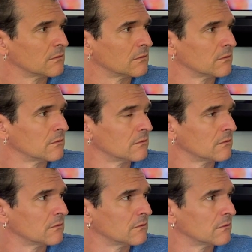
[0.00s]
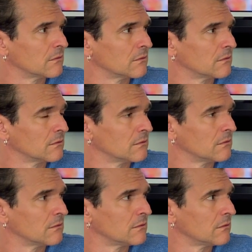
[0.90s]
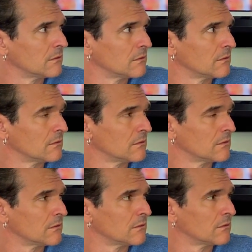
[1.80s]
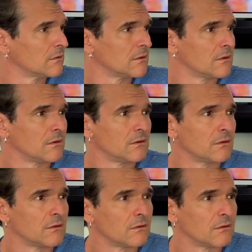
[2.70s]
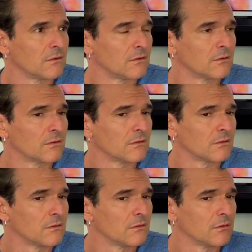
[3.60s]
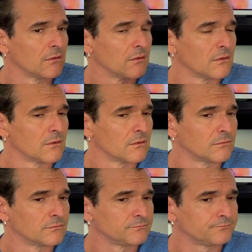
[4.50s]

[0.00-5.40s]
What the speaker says: (not speaking)